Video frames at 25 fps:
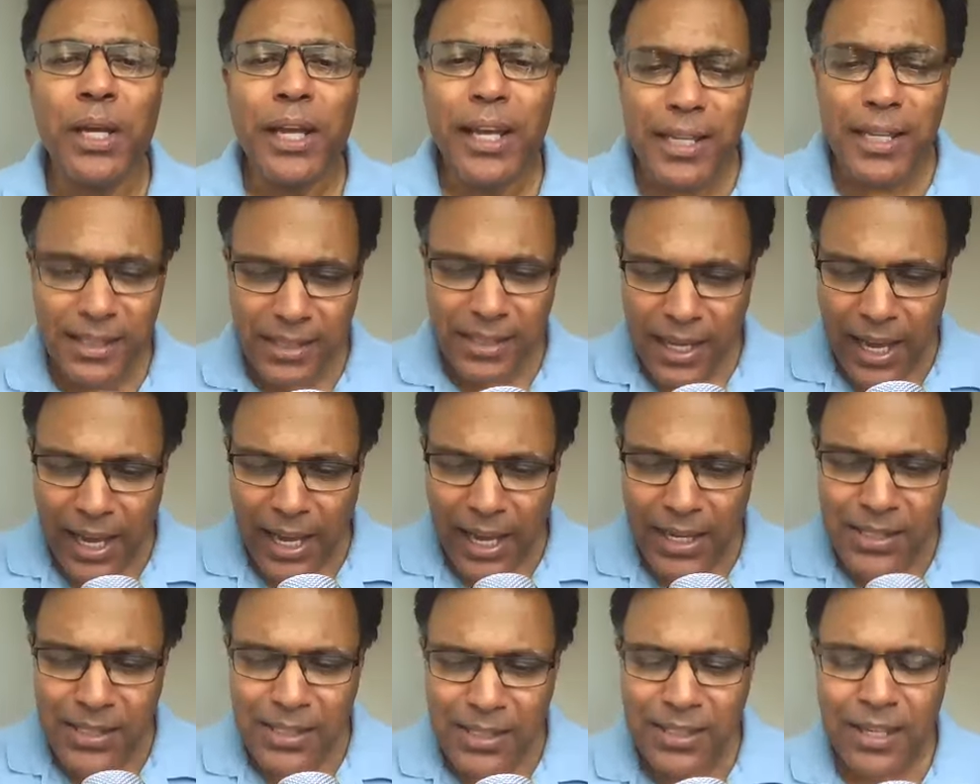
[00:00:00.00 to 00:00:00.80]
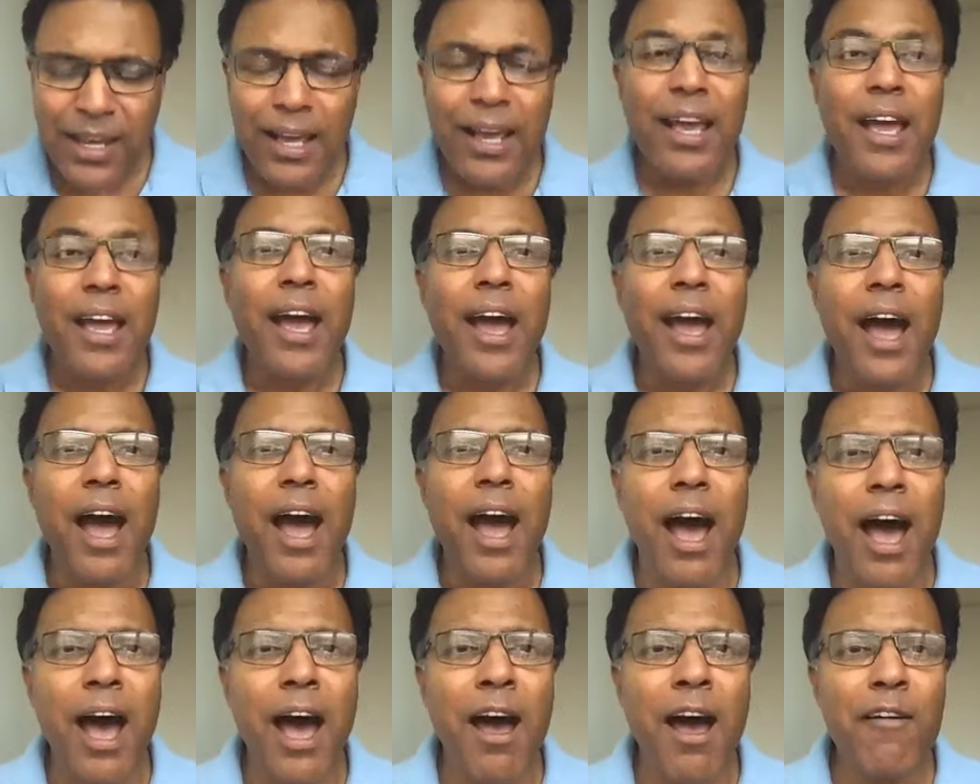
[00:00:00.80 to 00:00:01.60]
He says,
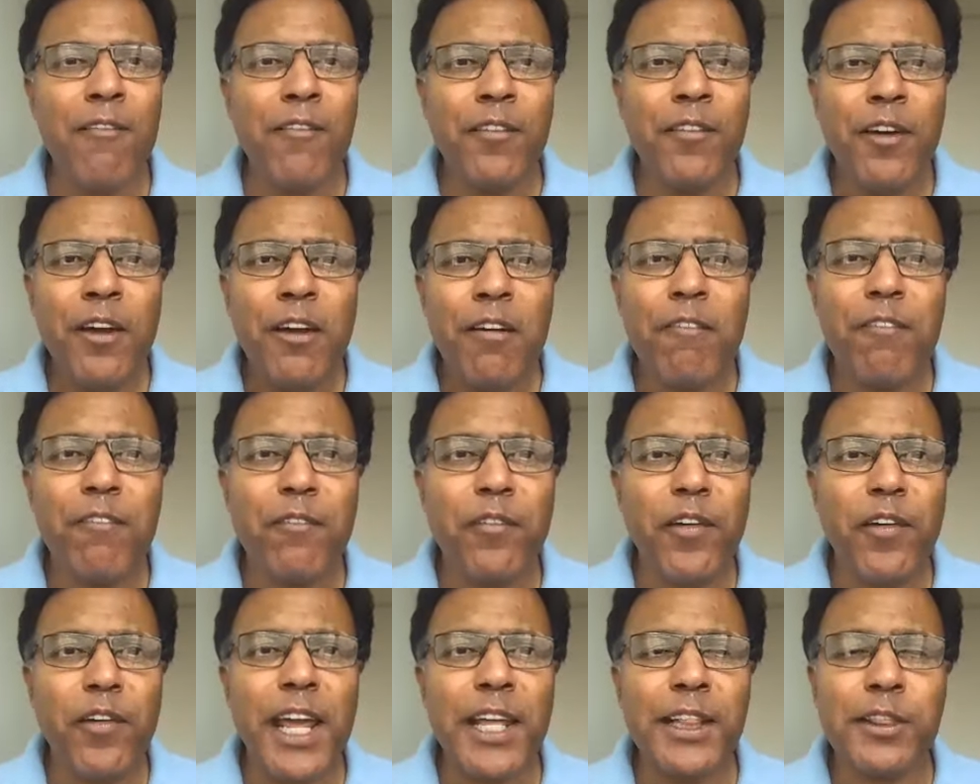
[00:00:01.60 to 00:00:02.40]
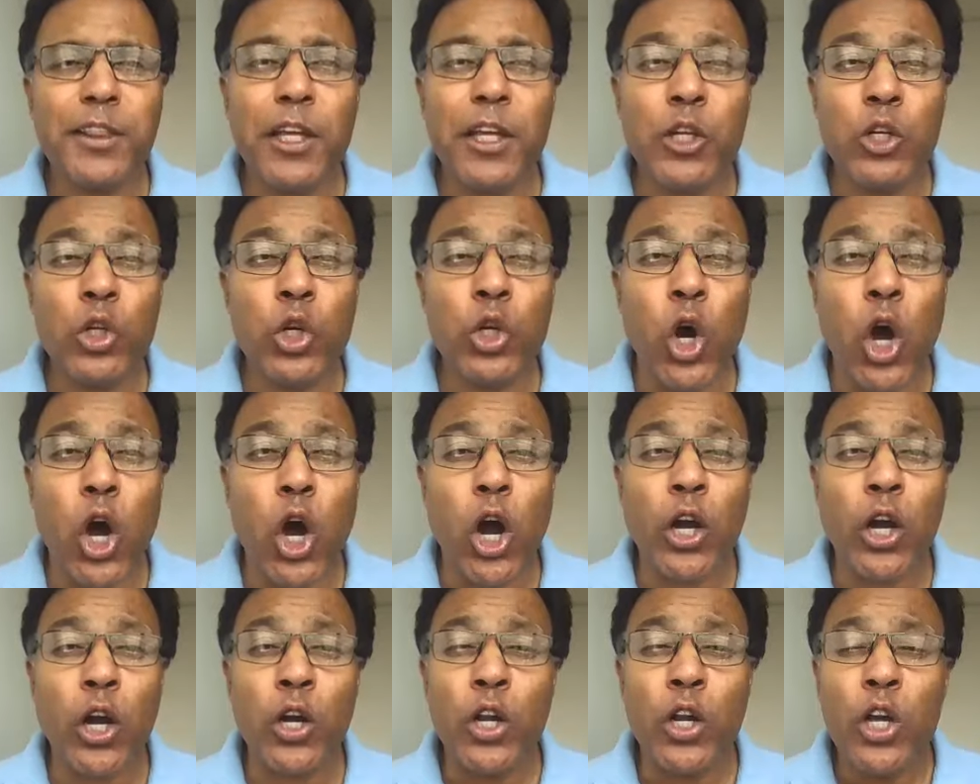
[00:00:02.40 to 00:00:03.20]
have faith in
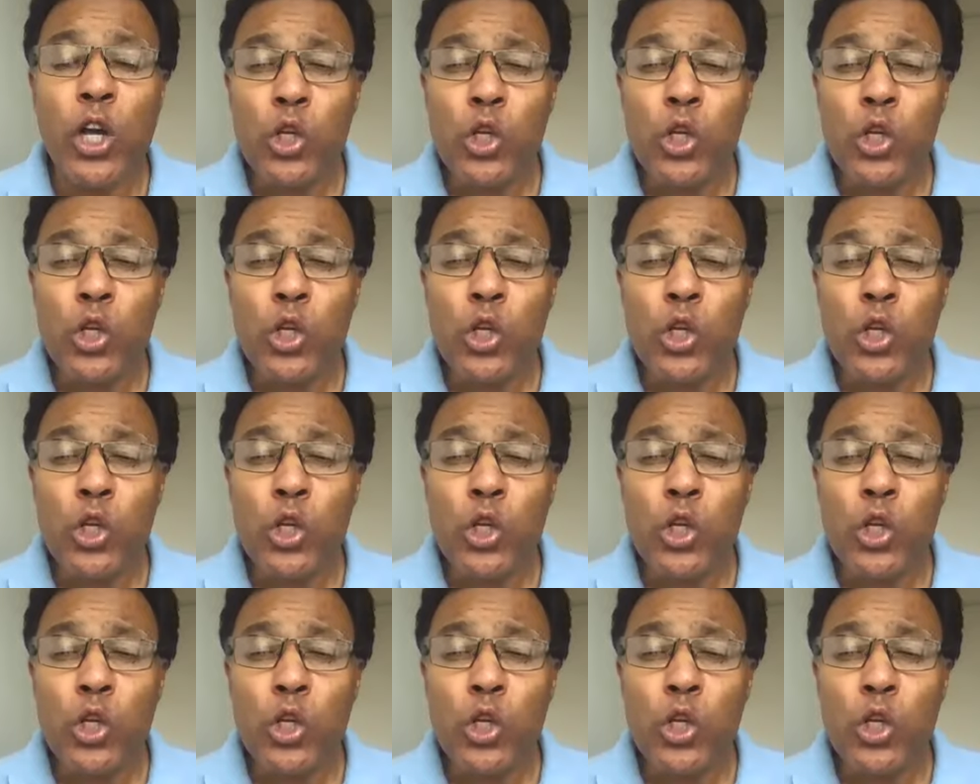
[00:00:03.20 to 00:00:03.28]
God.